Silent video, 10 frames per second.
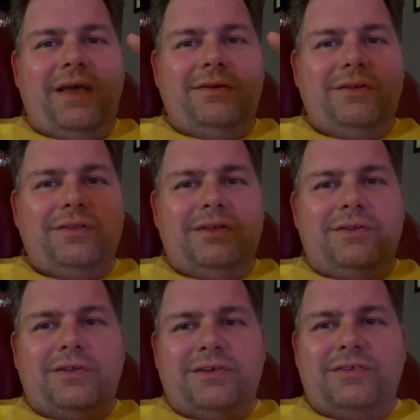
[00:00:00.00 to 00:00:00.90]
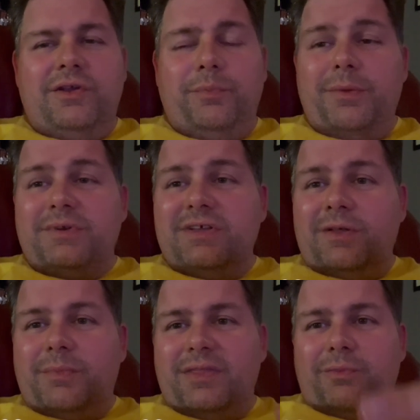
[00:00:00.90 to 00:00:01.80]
I don't know that you can probably tell by the